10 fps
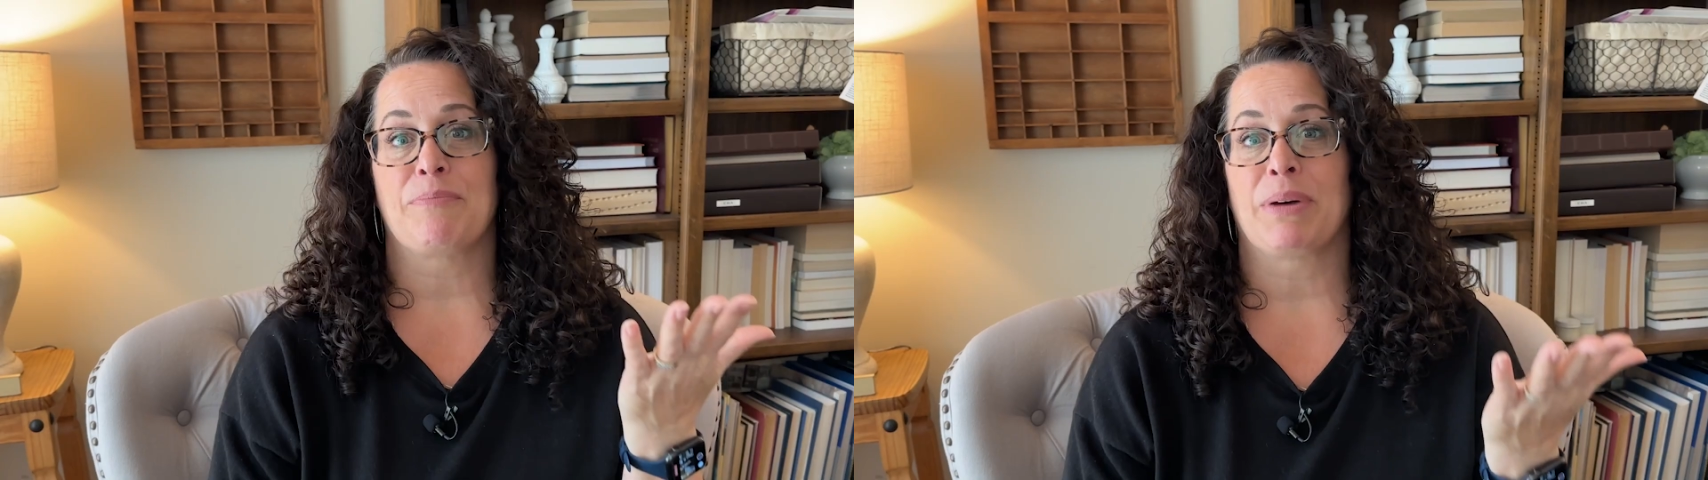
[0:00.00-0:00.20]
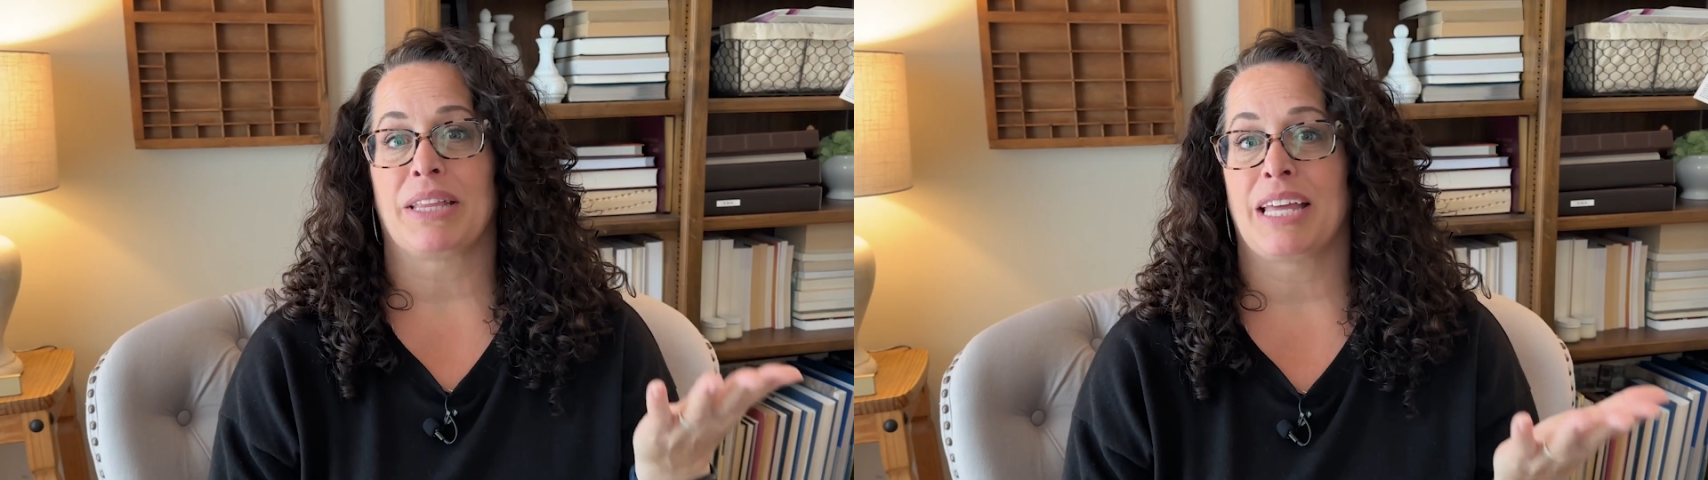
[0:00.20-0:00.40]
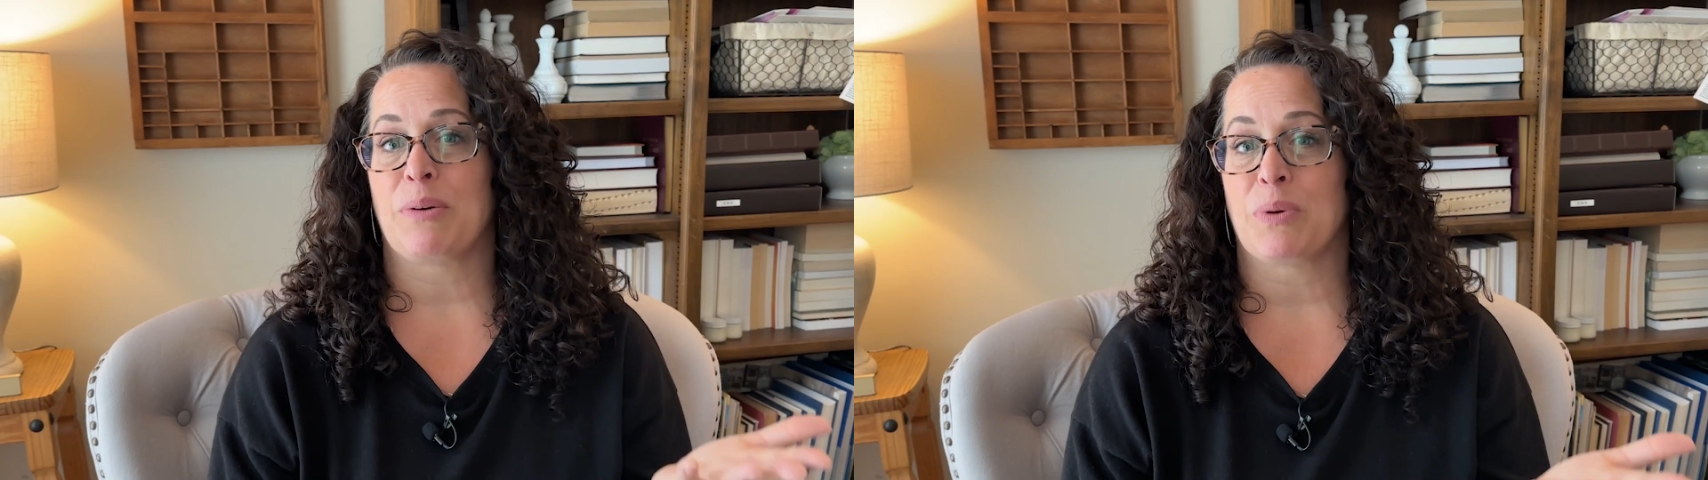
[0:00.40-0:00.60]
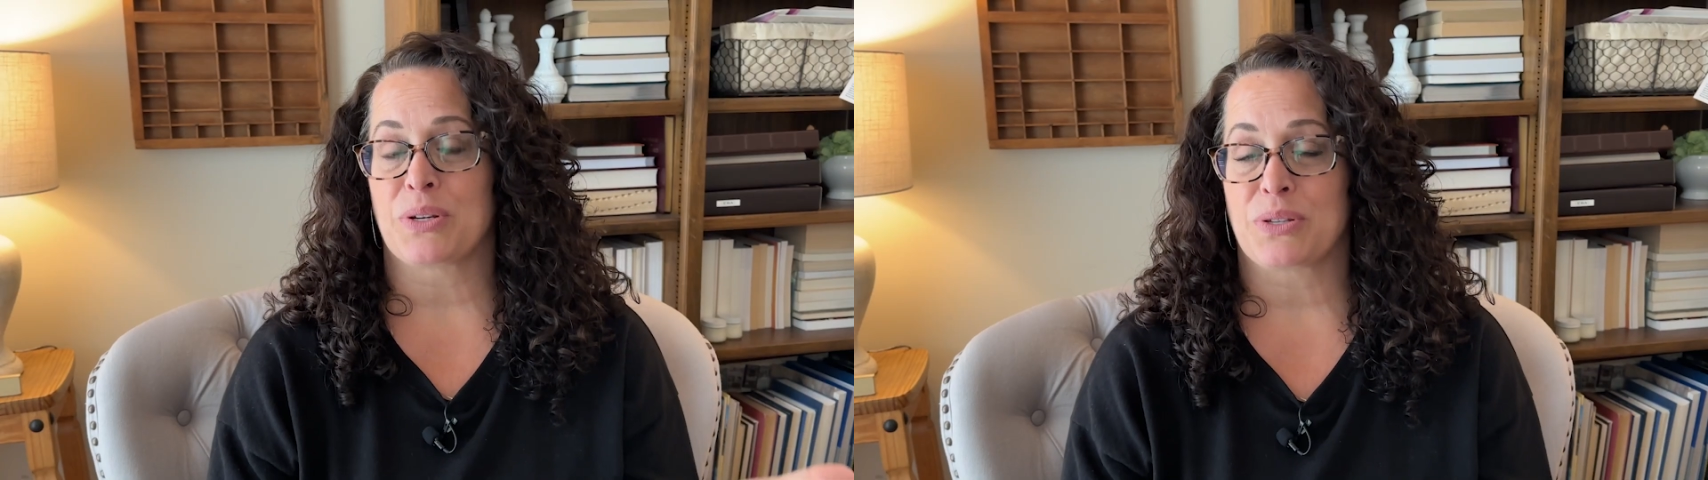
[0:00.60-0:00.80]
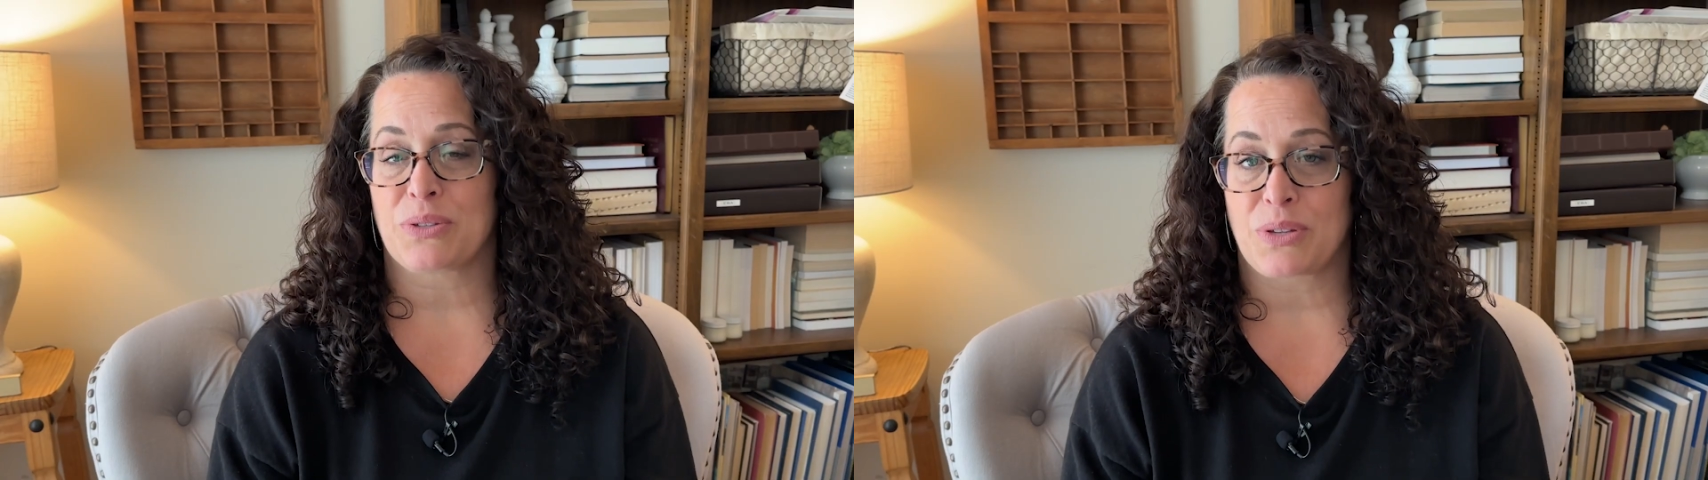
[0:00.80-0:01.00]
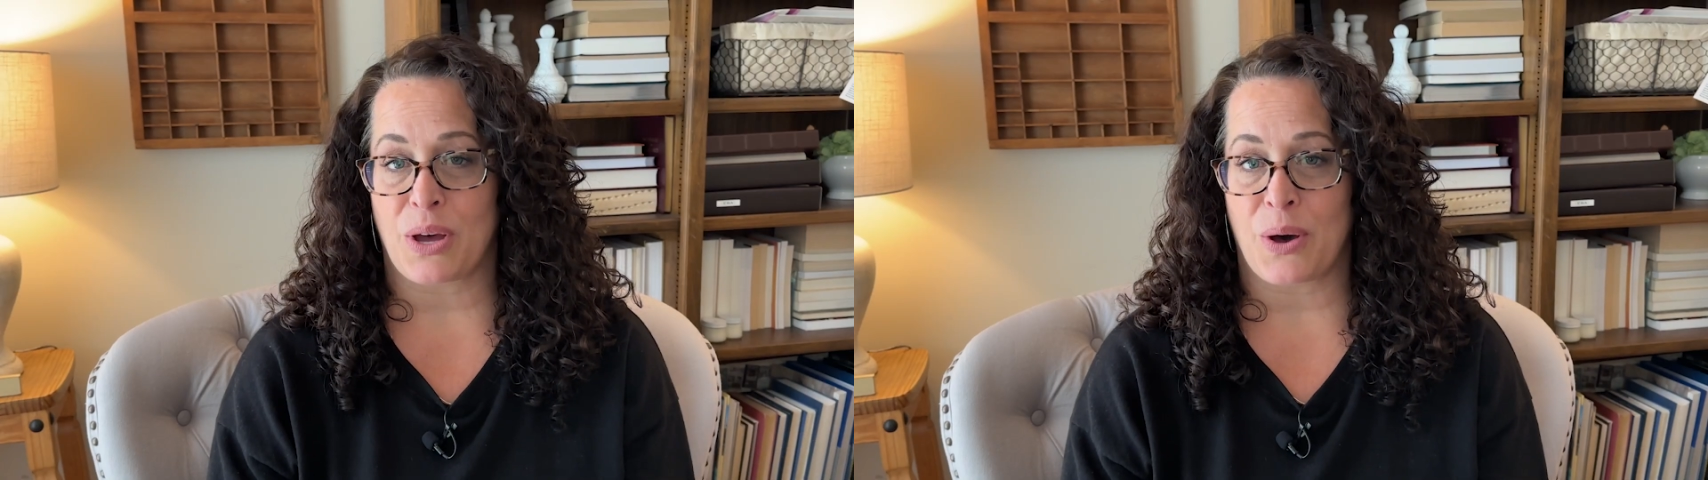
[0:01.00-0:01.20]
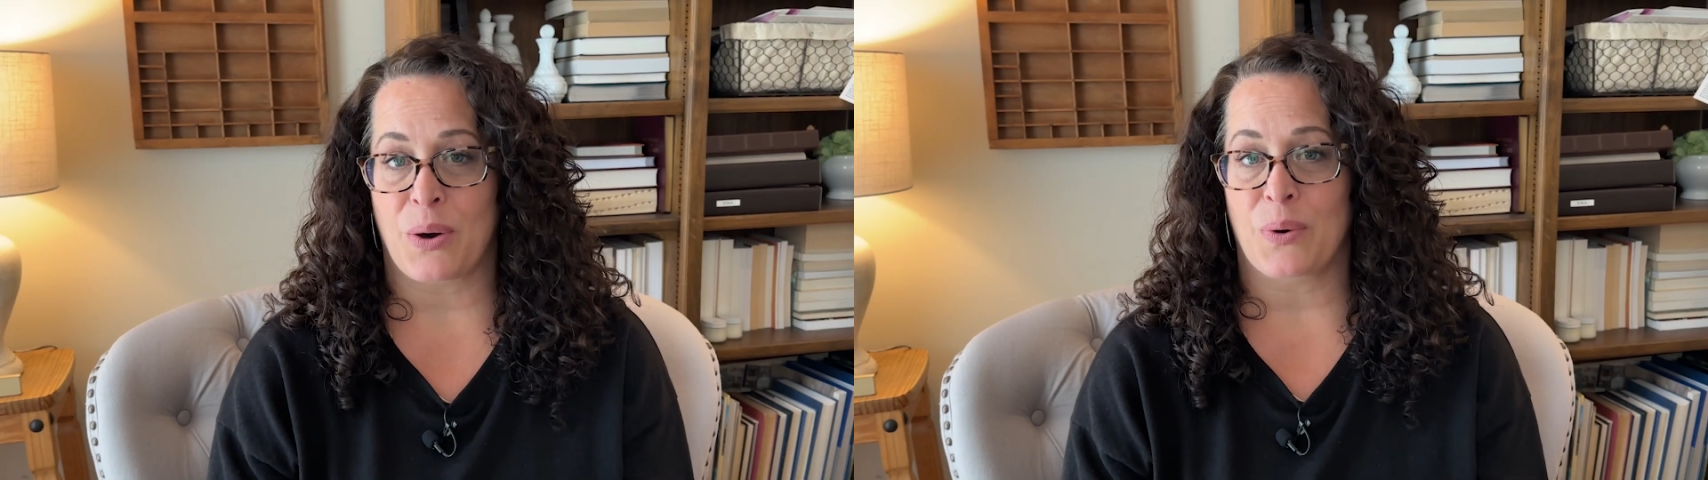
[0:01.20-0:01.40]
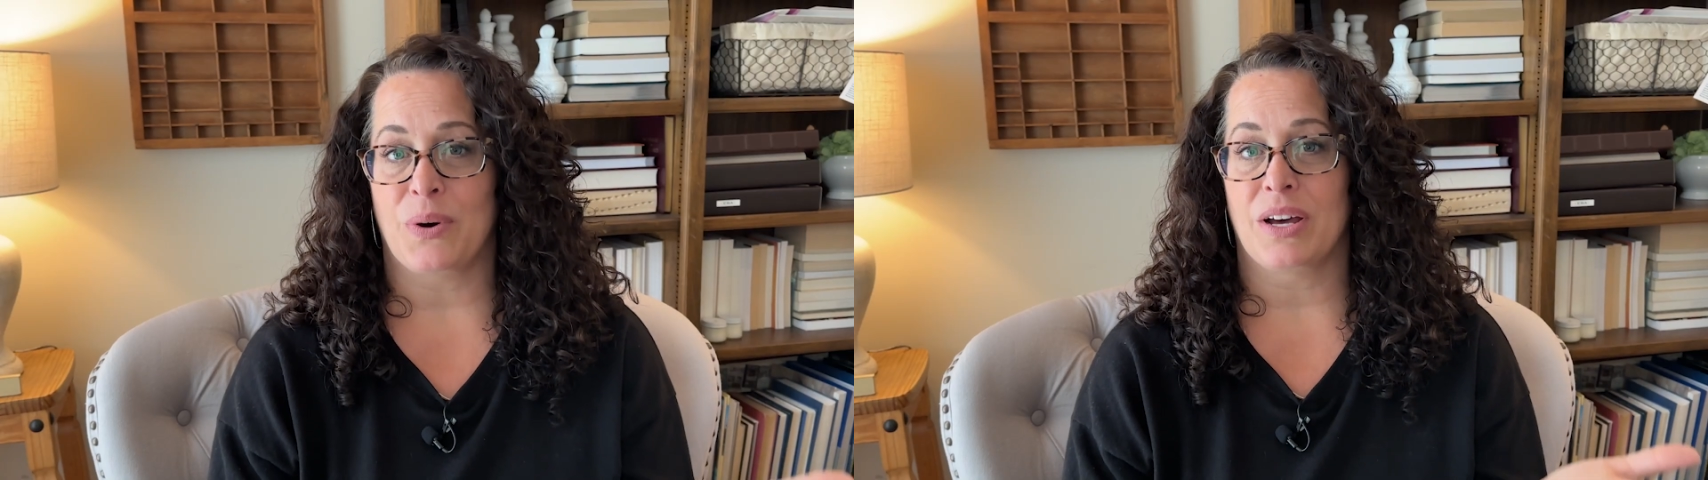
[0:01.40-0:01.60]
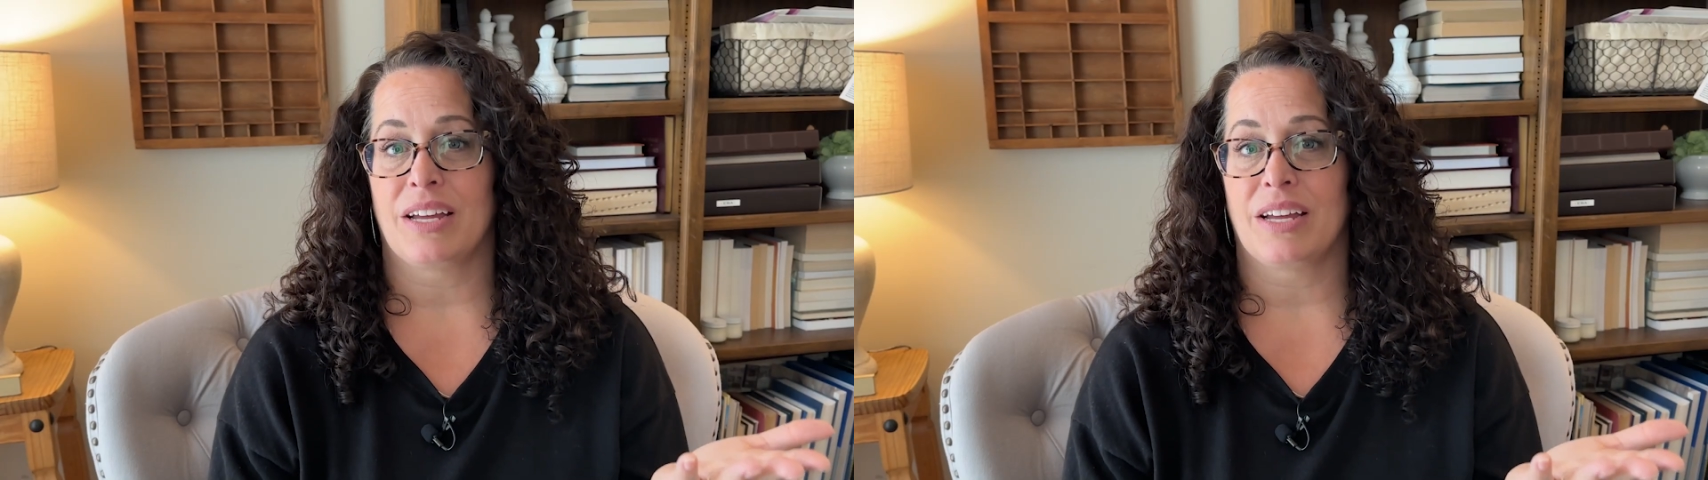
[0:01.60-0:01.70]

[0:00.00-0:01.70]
but they were so